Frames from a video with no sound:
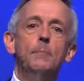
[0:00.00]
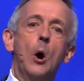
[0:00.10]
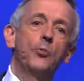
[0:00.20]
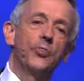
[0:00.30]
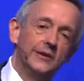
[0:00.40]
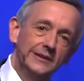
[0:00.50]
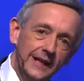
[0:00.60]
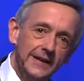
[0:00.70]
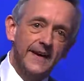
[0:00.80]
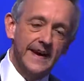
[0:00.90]
both the
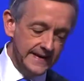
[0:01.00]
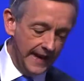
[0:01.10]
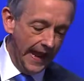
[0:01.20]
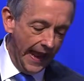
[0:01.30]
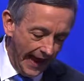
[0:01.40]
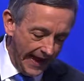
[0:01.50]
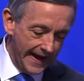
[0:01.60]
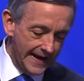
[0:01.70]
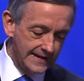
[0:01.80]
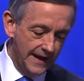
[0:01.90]
living
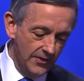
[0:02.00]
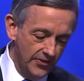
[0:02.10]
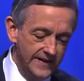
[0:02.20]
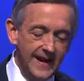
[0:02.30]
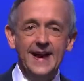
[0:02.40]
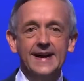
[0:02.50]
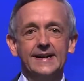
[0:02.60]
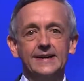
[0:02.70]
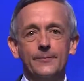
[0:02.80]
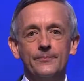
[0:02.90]
and the
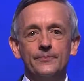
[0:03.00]
dead.